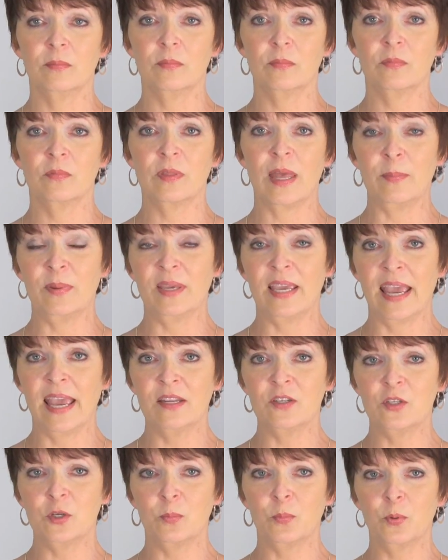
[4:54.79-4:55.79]
they
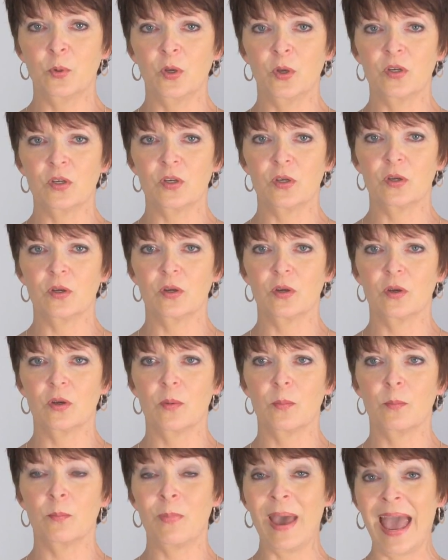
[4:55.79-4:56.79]
began to put
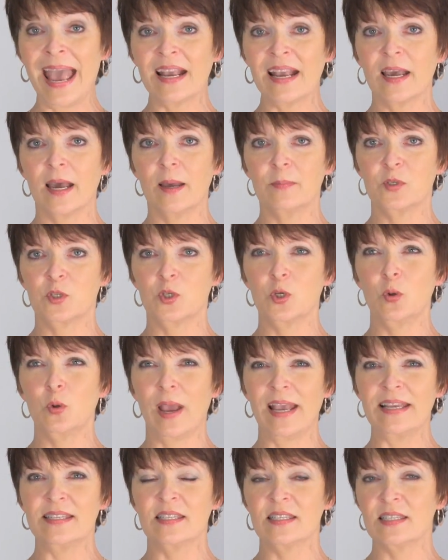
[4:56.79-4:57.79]
backups to
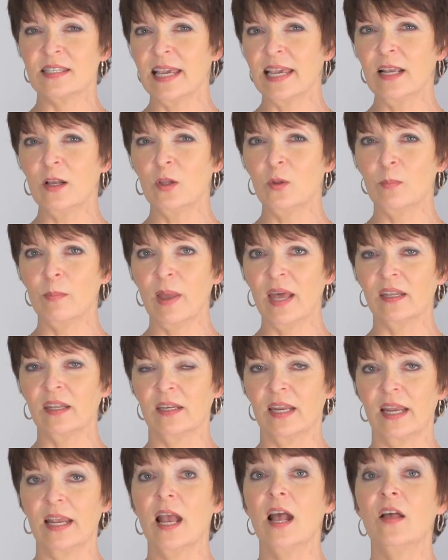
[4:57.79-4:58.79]
a single
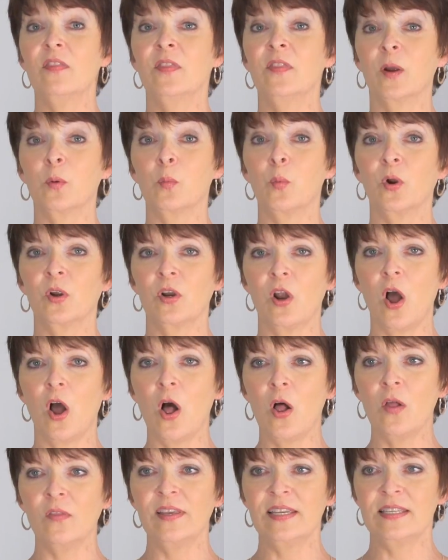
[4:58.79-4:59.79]
melody. There weren't
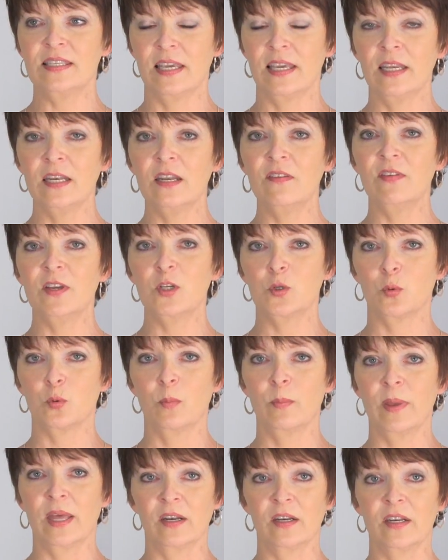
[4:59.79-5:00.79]
all these individual
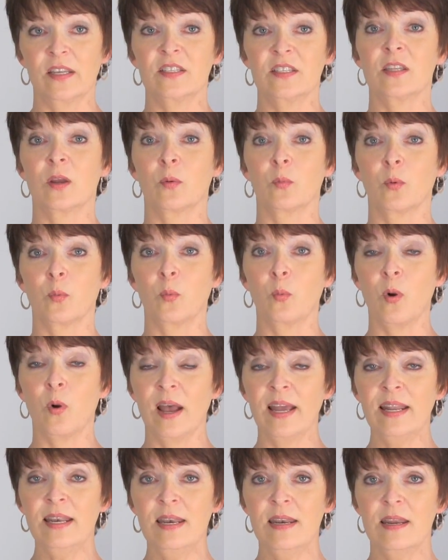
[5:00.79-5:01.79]
melodies. There
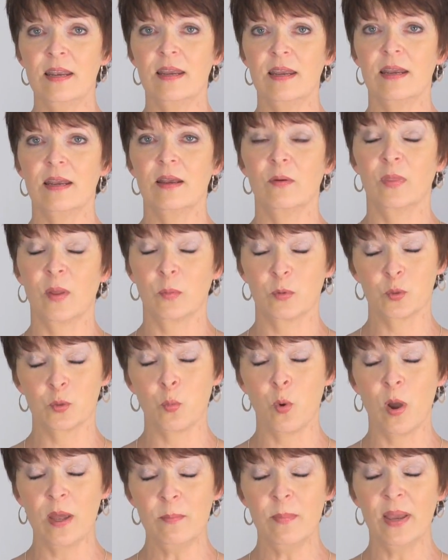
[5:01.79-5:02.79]
was
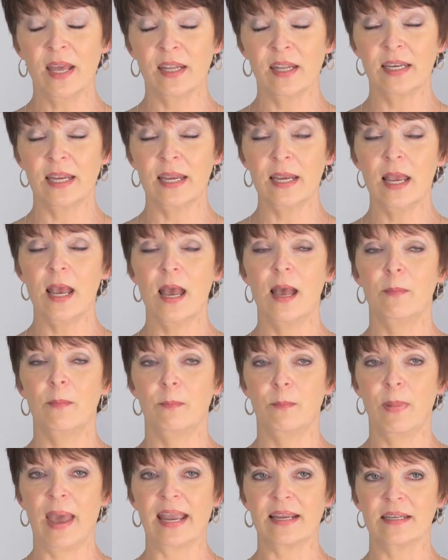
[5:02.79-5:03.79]
one melody
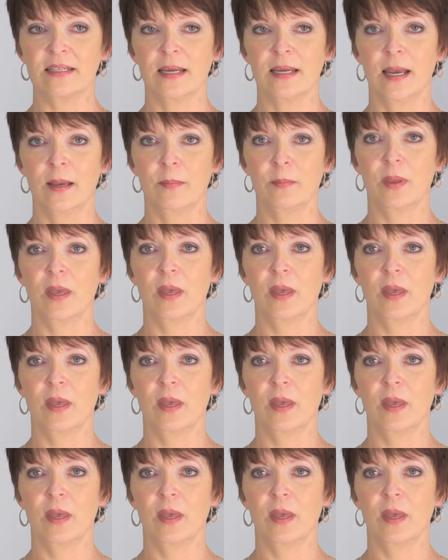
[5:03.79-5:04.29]
backed up